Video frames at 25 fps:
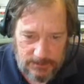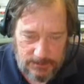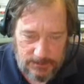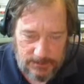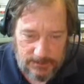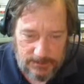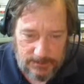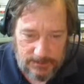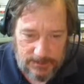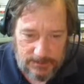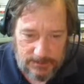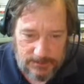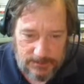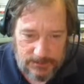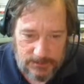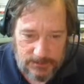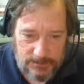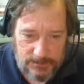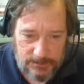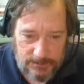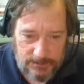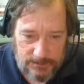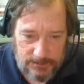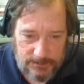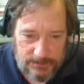Now,
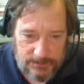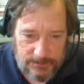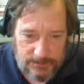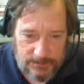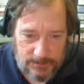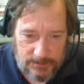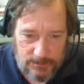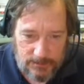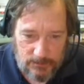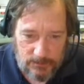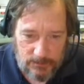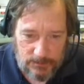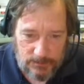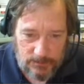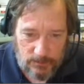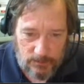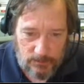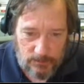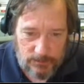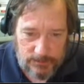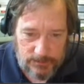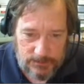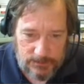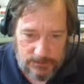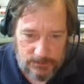certainly the talk with
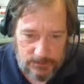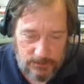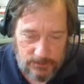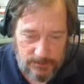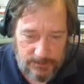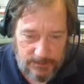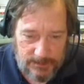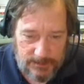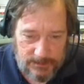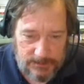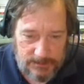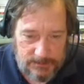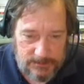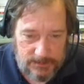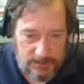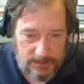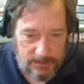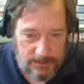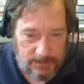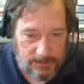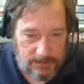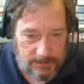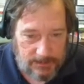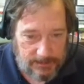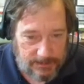corn and soybeans
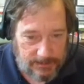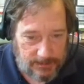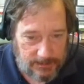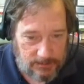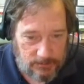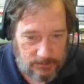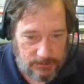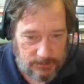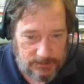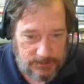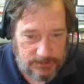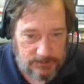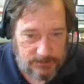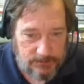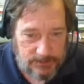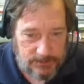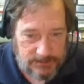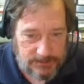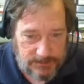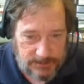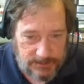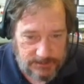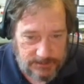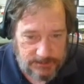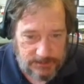dealt with some
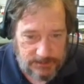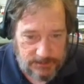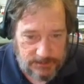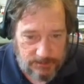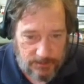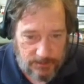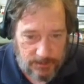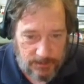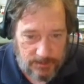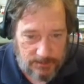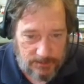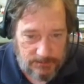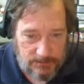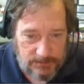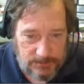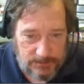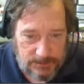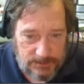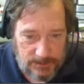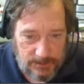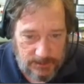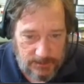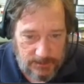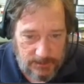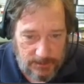resistance problems
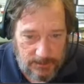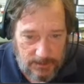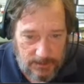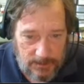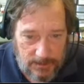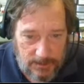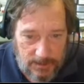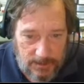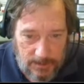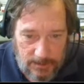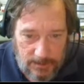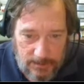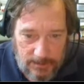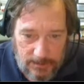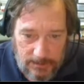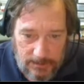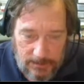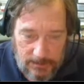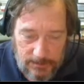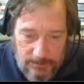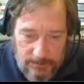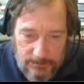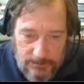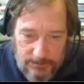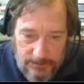
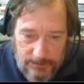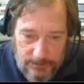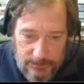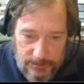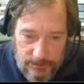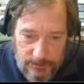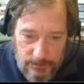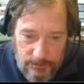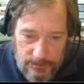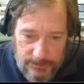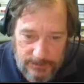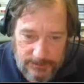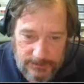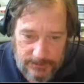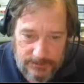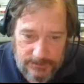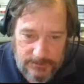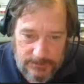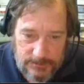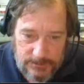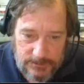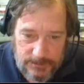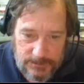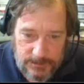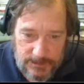that are unique
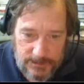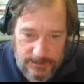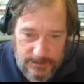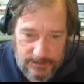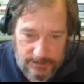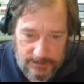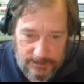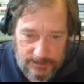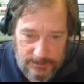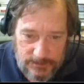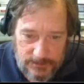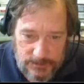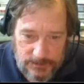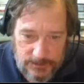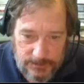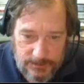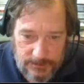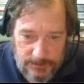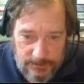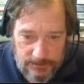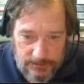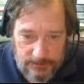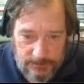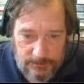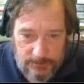to genetic
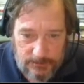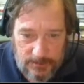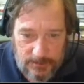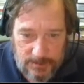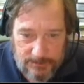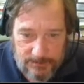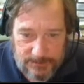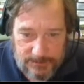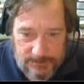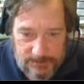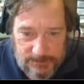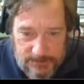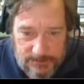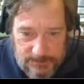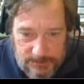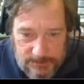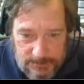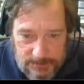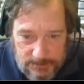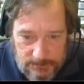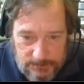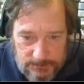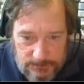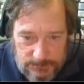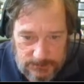engineered cropping
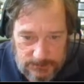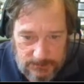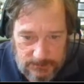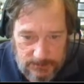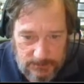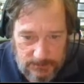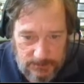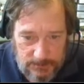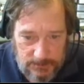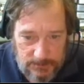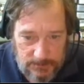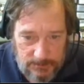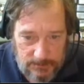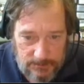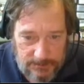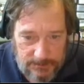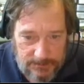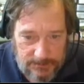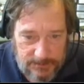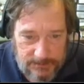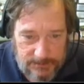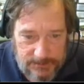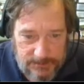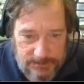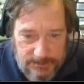systems. But
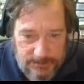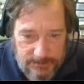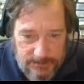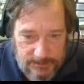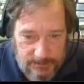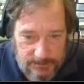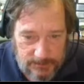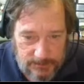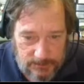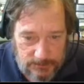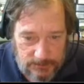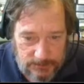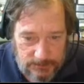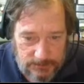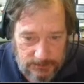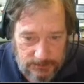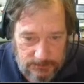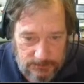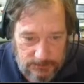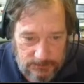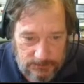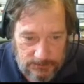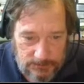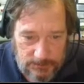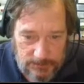the cereals
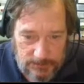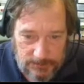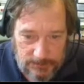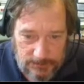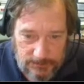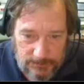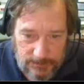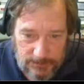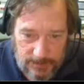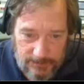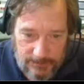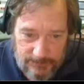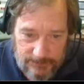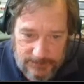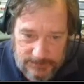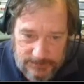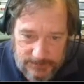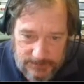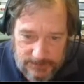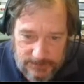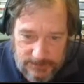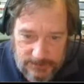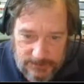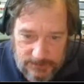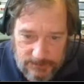have
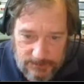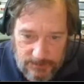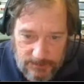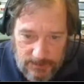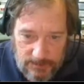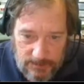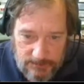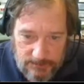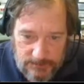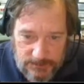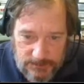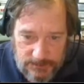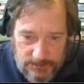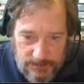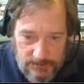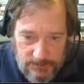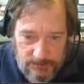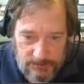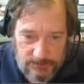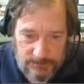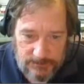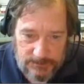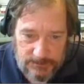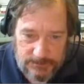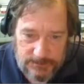resistance problems too,
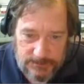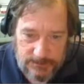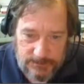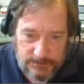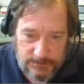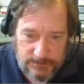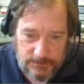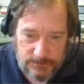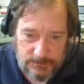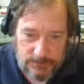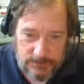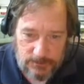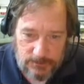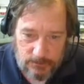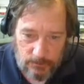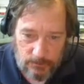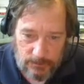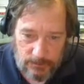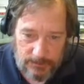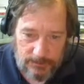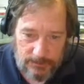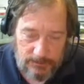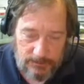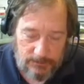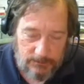and the cereals are
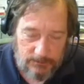wheat,